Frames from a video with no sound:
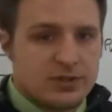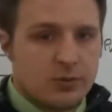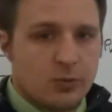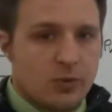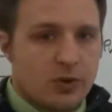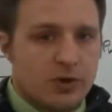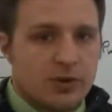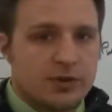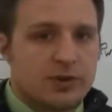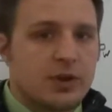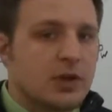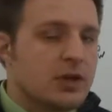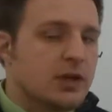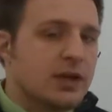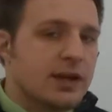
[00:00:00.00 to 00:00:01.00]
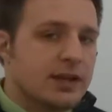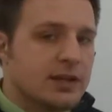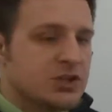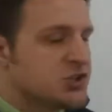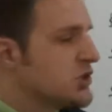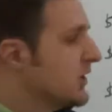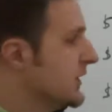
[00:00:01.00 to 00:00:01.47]
of the world
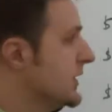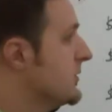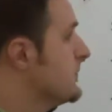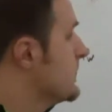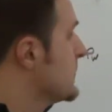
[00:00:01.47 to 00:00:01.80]
initially.